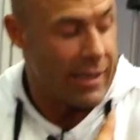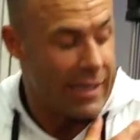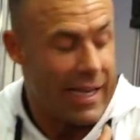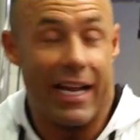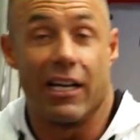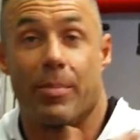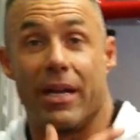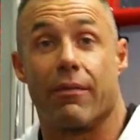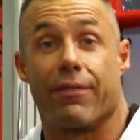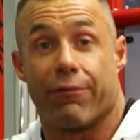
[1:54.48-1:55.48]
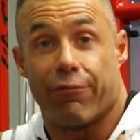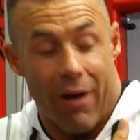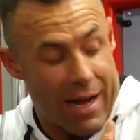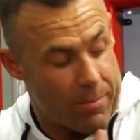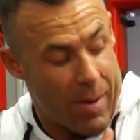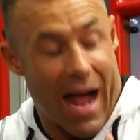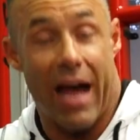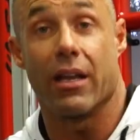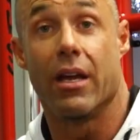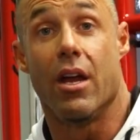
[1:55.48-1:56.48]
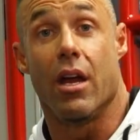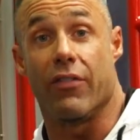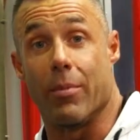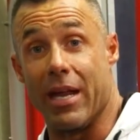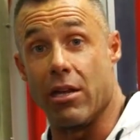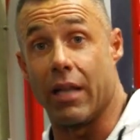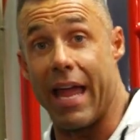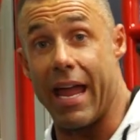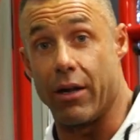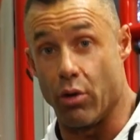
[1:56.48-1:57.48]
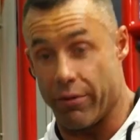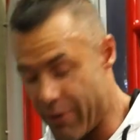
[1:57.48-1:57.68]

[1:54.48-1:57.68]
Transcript: little bit of the front part of the medial head or the